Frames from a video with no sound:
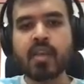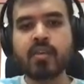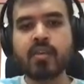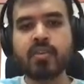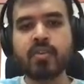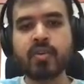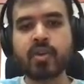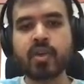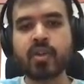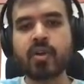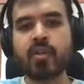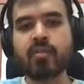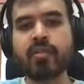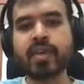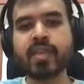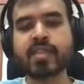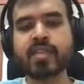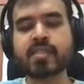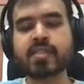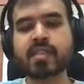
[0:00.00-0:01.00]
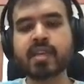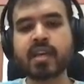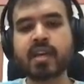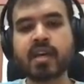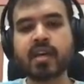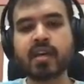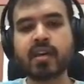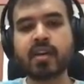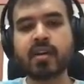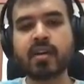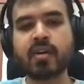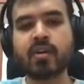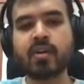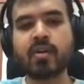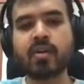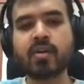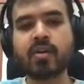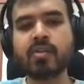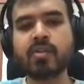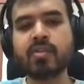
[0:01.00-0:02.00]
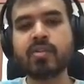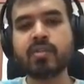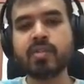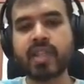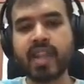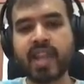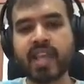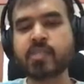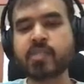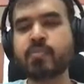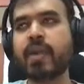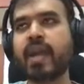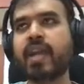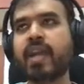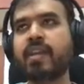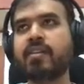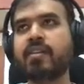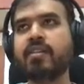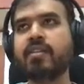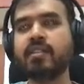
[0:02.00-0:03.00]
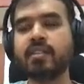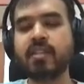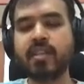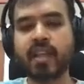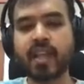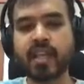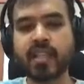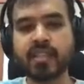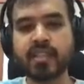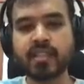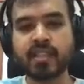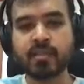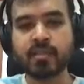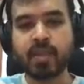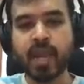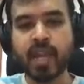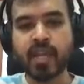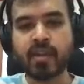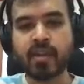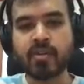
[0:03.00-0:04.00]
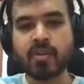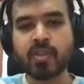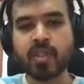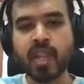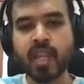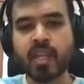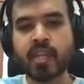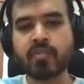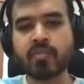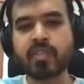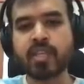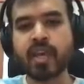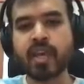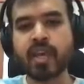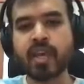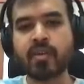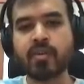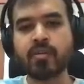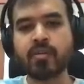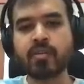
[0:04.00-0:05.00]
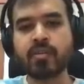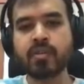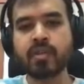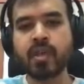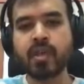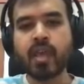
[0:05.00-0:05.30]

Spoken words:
you can always go to the next pattern, right? The pattern to the right of the arrow,